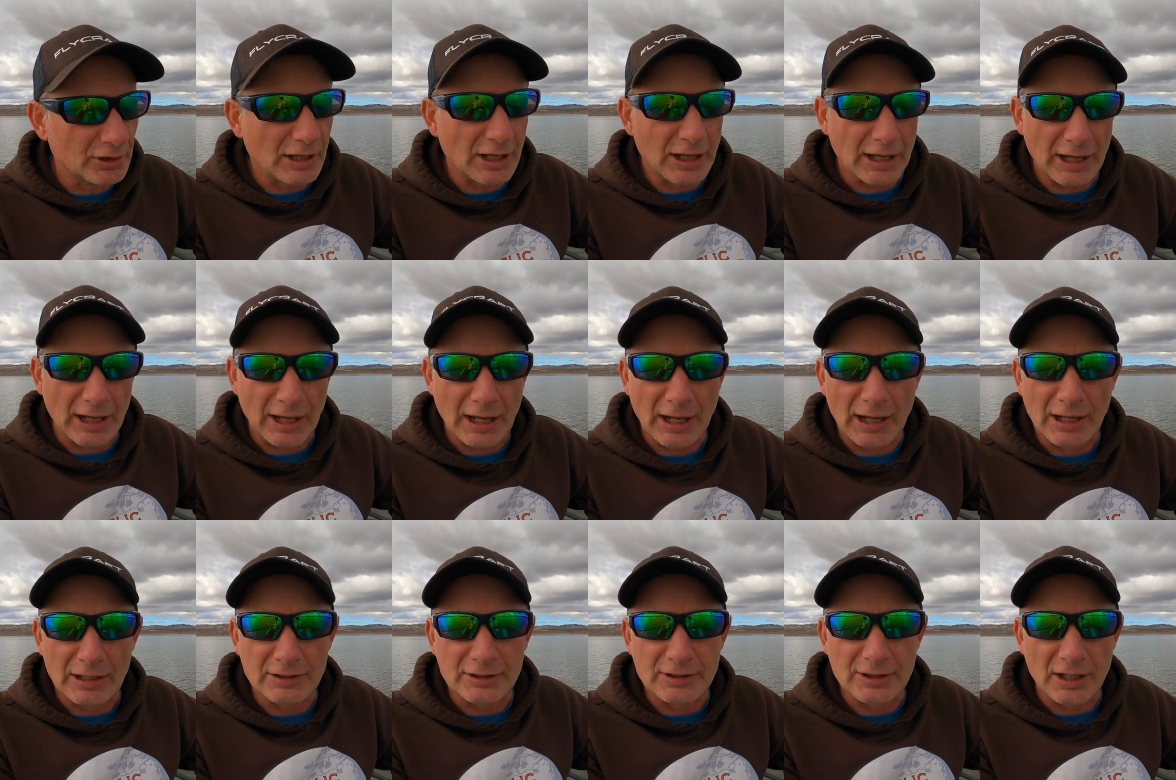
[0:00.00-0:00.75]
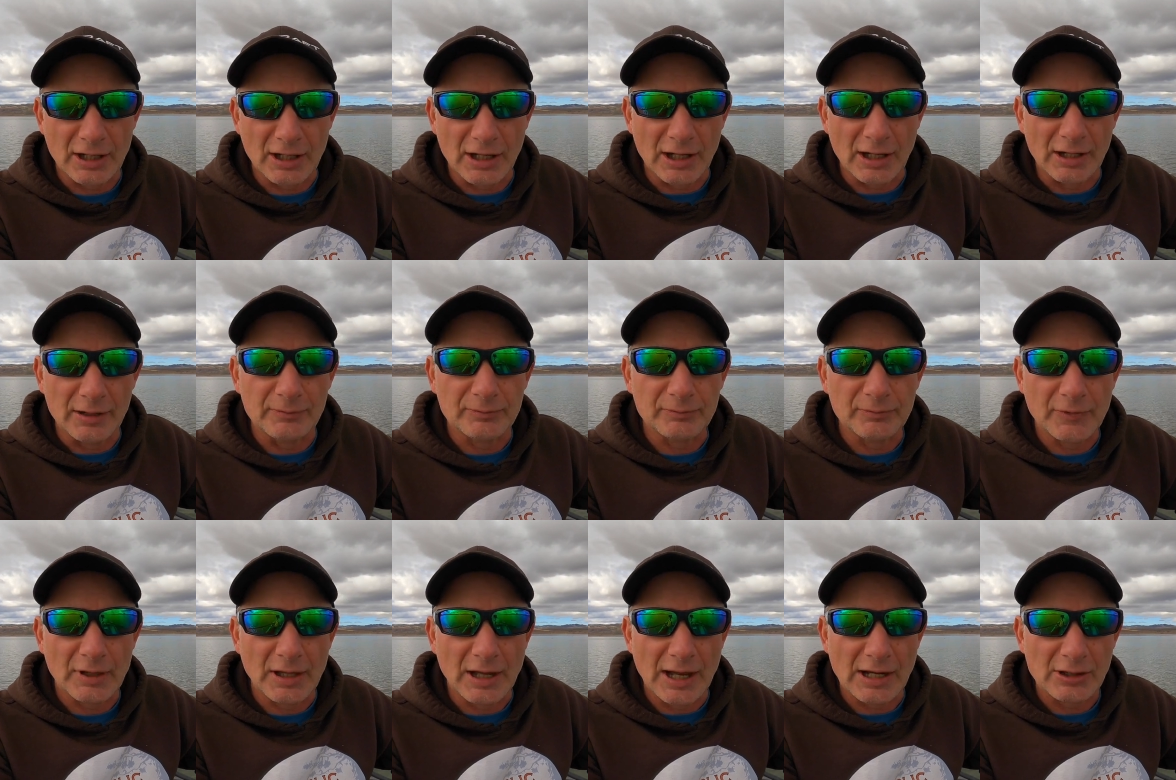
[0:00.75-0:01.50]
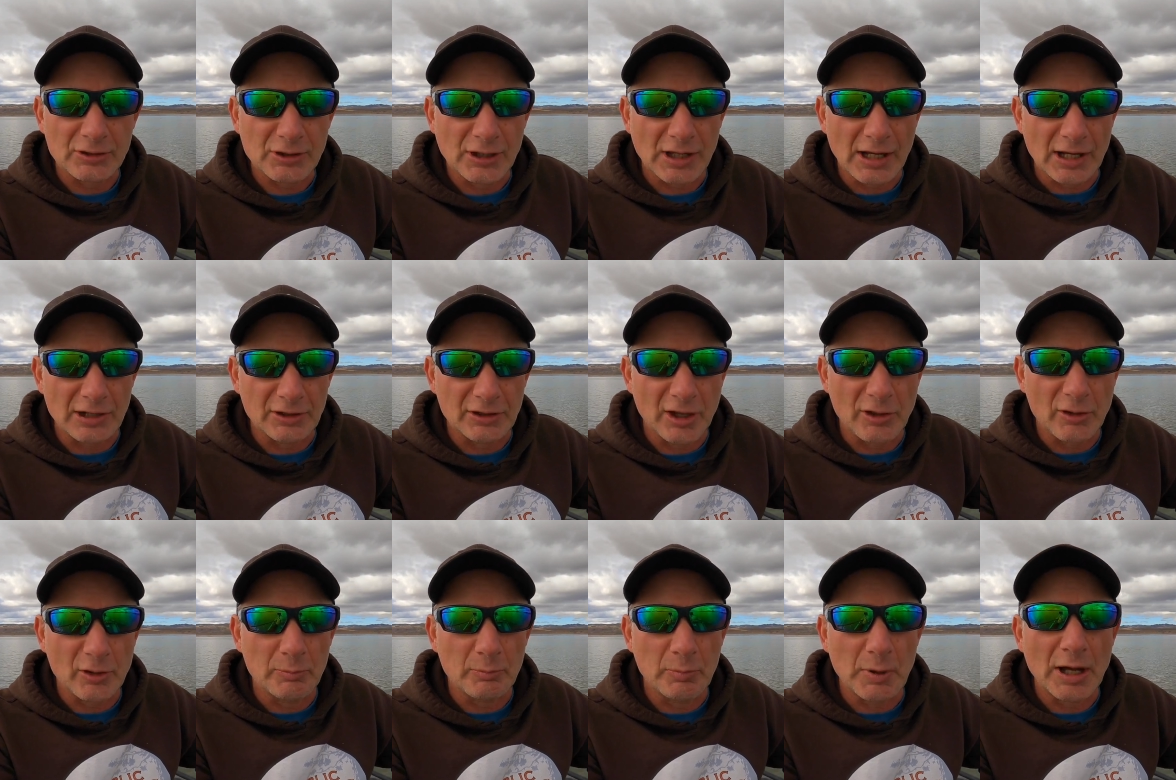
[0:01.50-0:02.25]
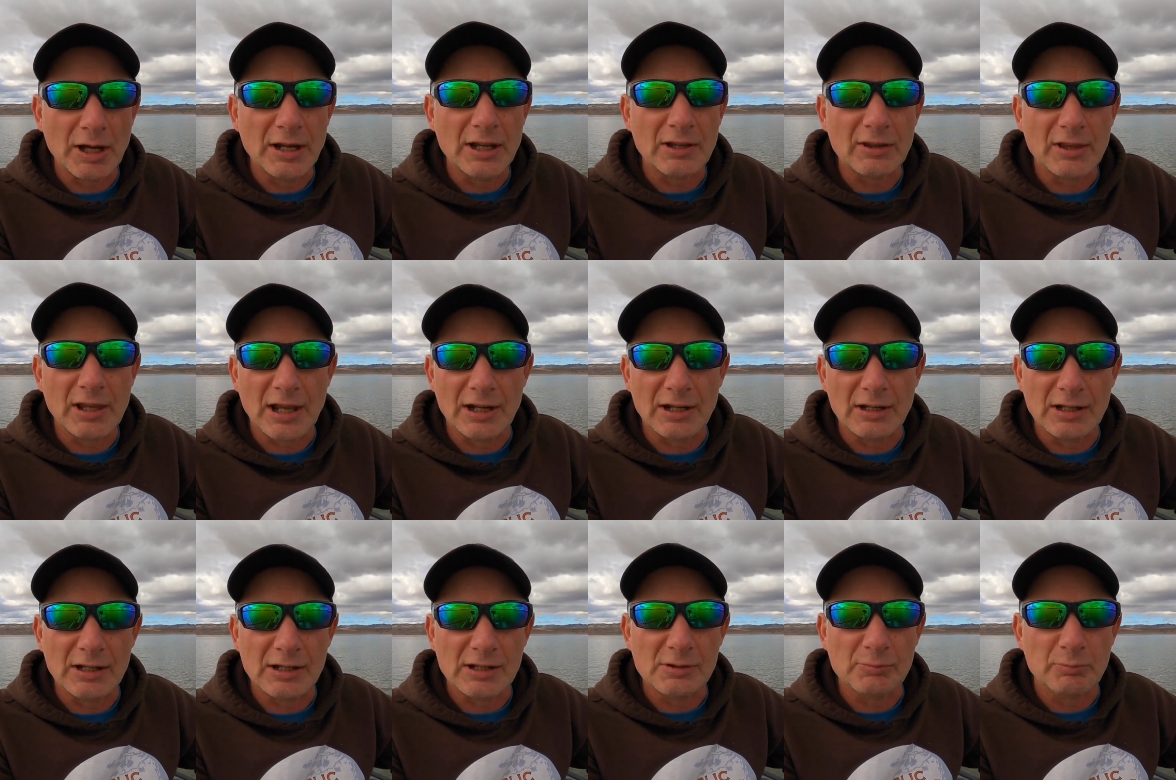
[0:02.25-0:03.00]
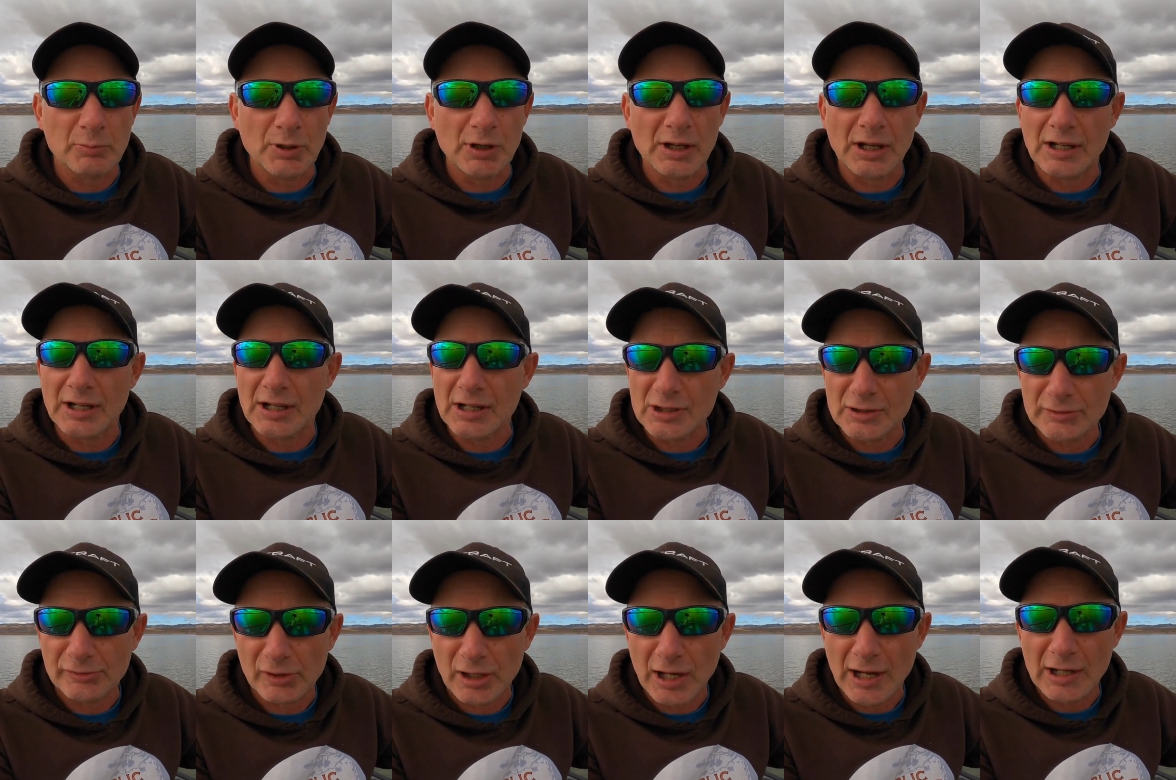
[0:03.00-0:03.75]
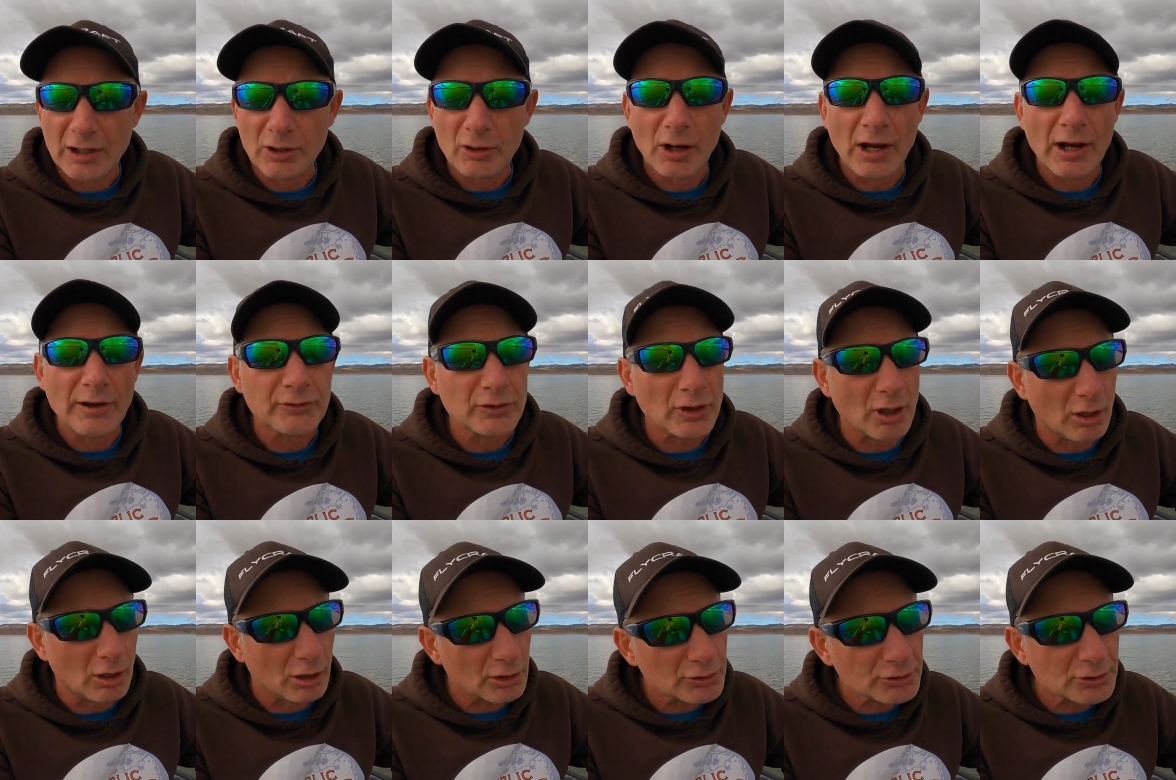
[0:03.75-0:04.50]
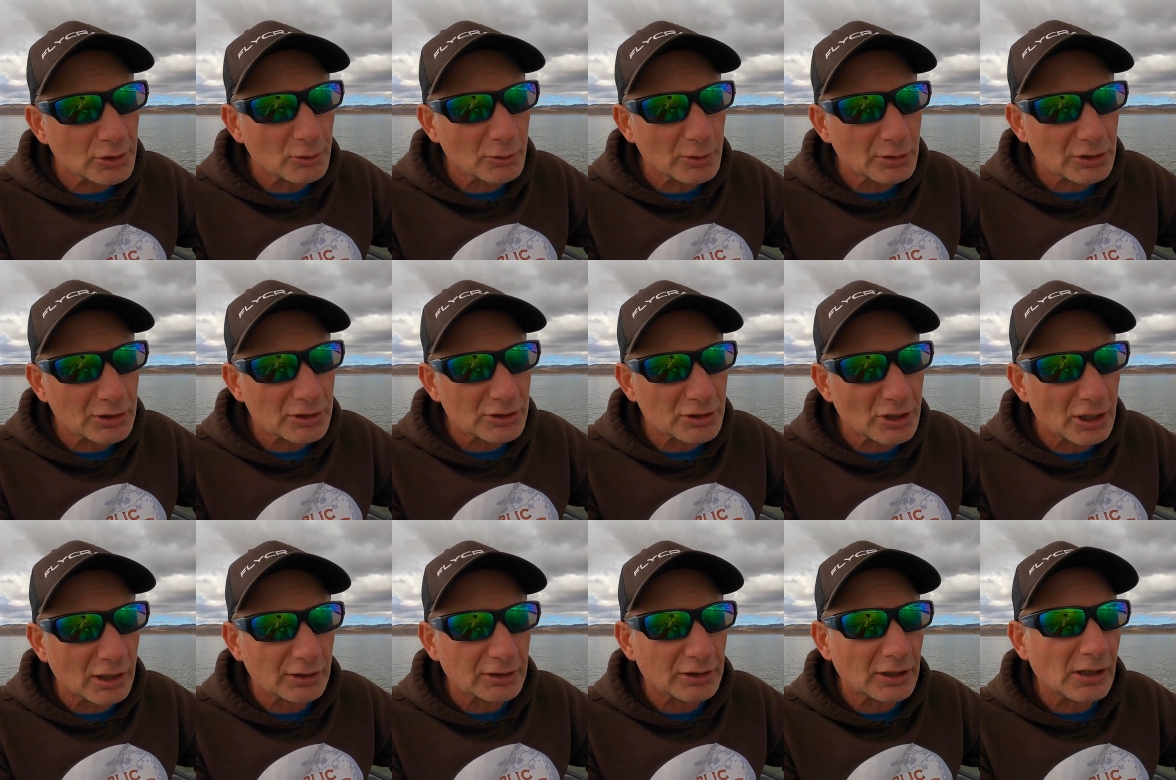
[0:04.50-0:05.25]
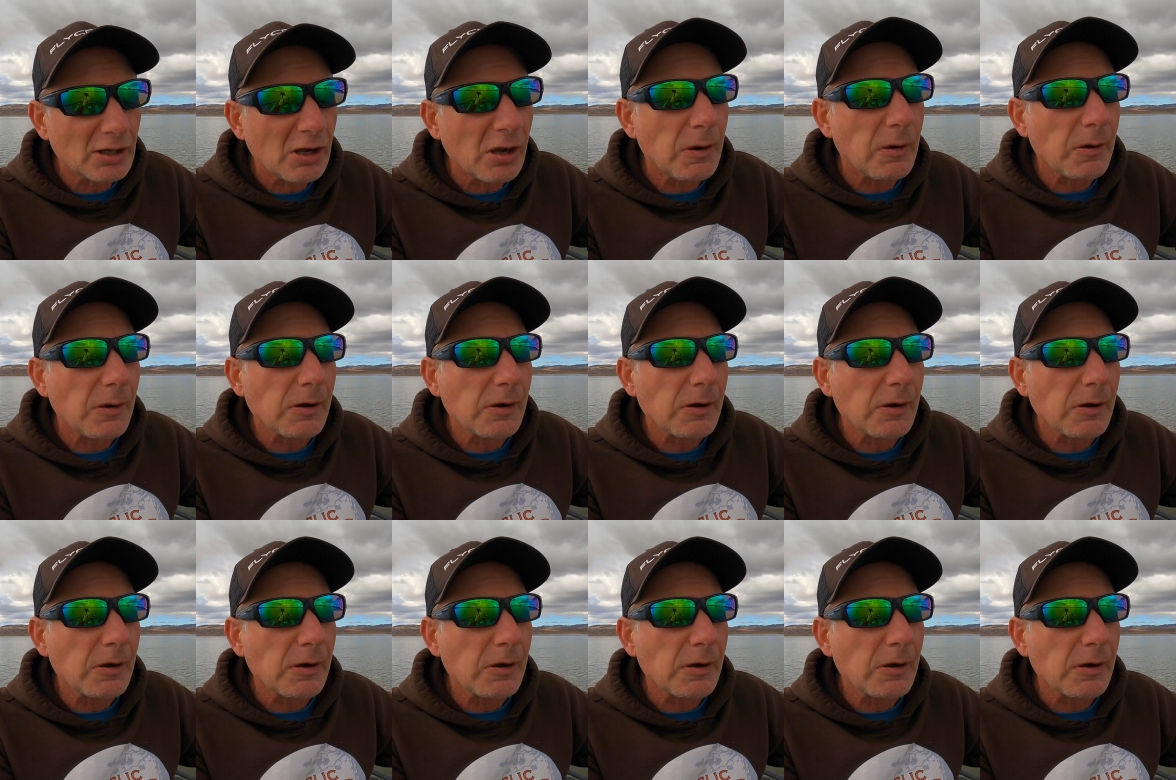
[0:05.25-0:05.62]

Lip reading: And I actually got another buddy that he's bringing his Flycraft also with his Honda.